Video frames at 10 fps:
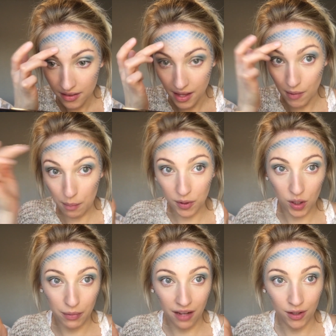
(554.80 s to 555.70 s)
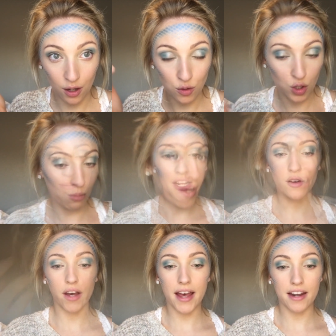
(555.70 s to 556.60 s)
them up a little bit if you go too much.
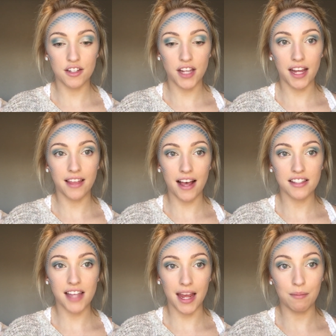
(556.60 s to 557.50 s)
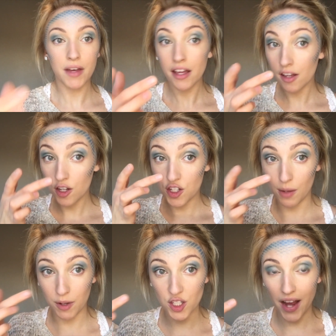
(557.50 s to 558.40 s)
Go ahead and take that same
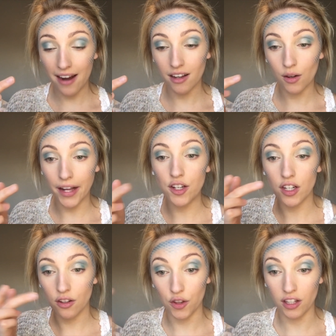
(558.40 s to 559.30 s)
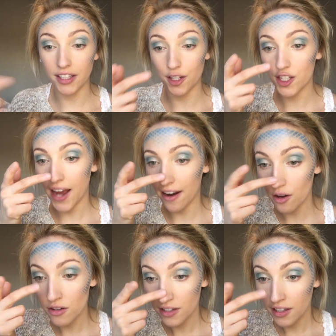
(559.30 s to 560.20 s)
shimmer shadow or the glitter
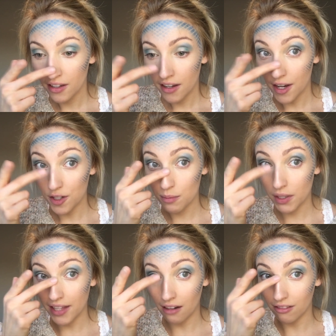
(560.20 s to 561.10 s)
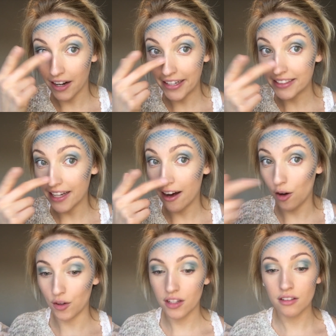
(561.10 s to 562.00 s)
shadow and just put that right
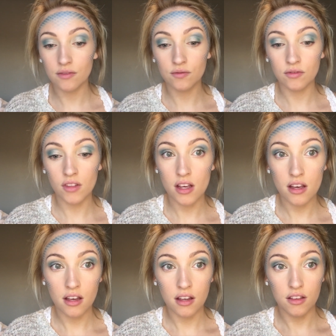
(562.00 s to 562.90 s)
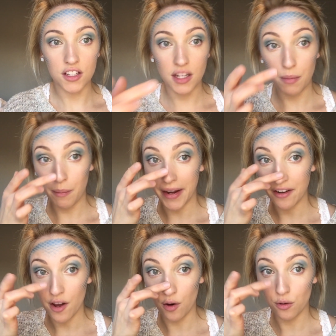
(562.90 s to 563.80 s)
down the tip of my
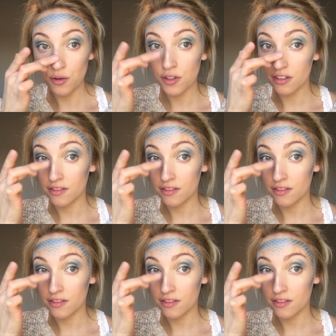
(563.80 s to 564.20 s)
nose.